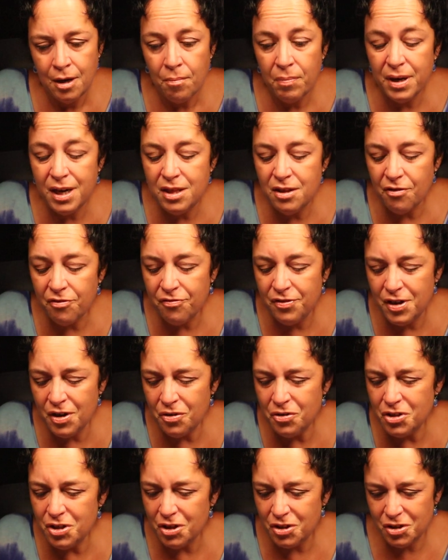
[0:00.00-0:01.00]
but in the
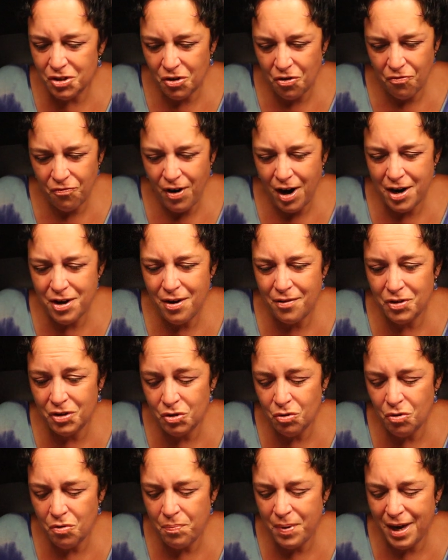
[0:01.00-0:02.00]
future, so far, you have the
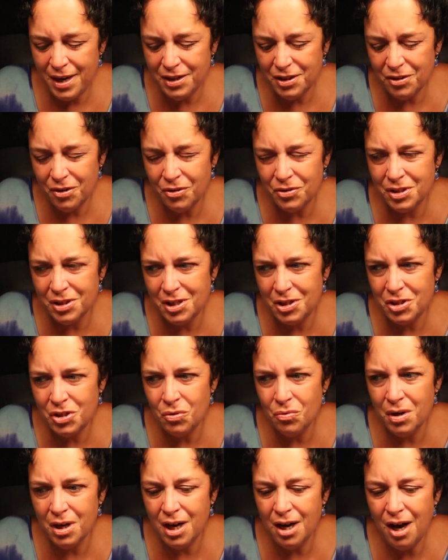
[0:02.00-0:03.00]
Two of Pentacles and the
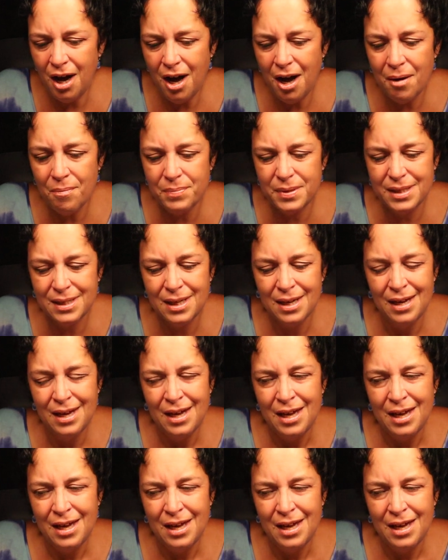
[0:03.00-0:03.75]
Two of Cups.